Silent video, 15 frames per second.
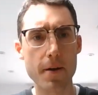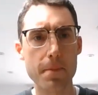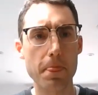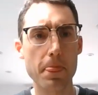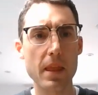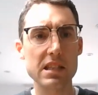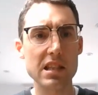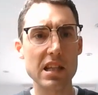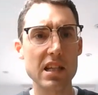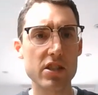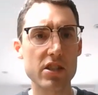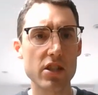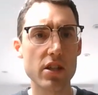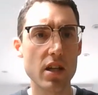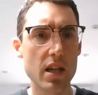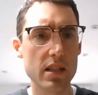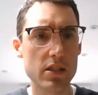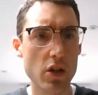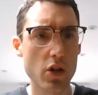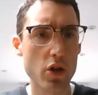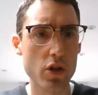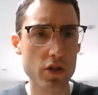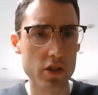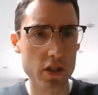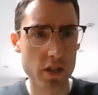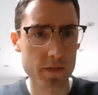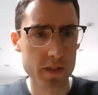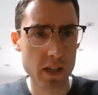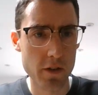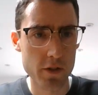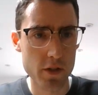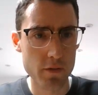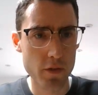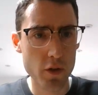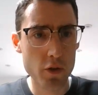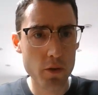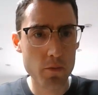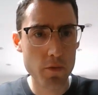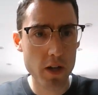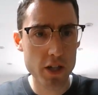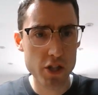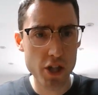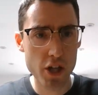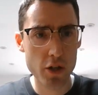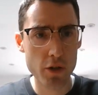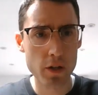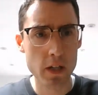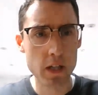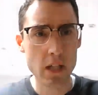This lesson is on surface area to volume ratio,